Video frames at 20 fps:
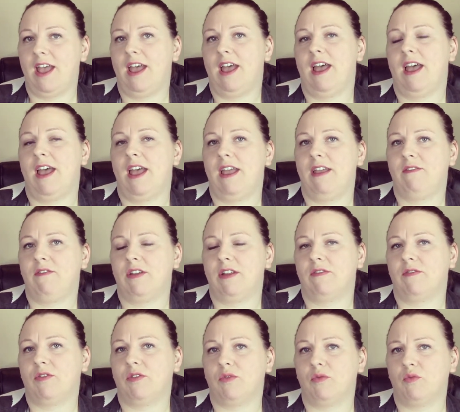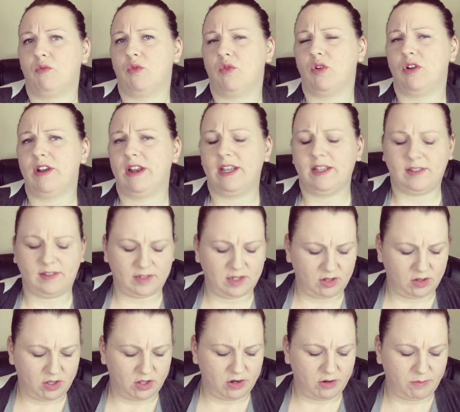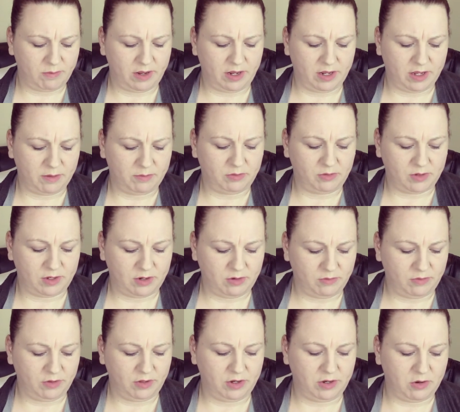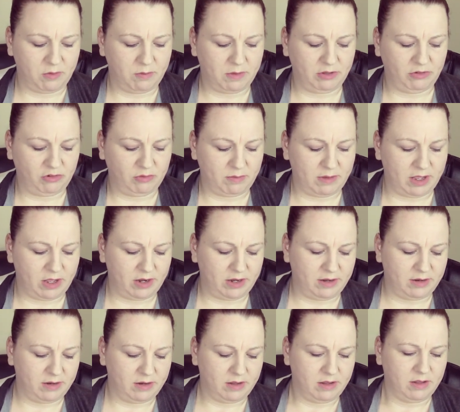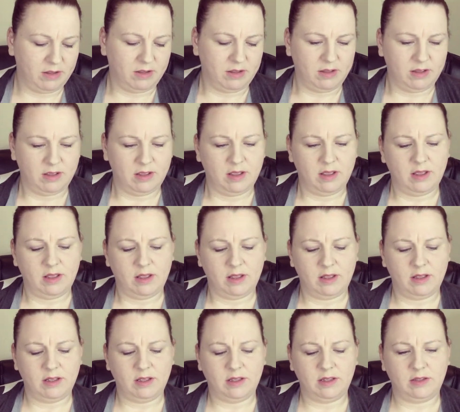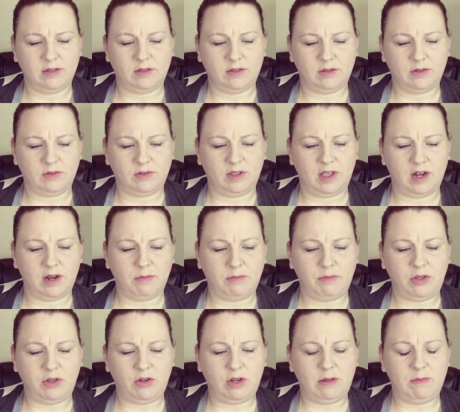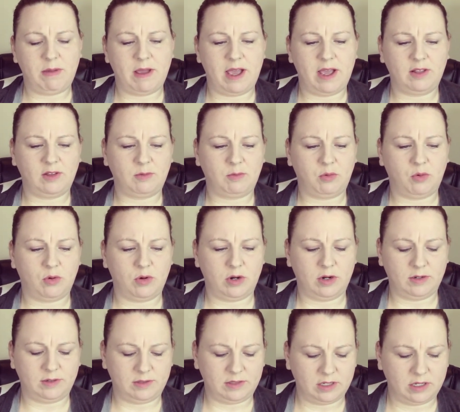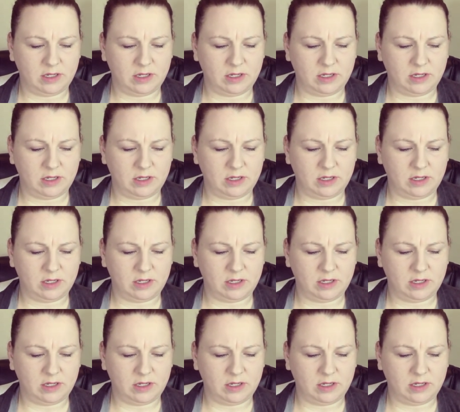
I've never worn Estée Lauder makeup, so I don't really know much about it. So it's got a beauty passport,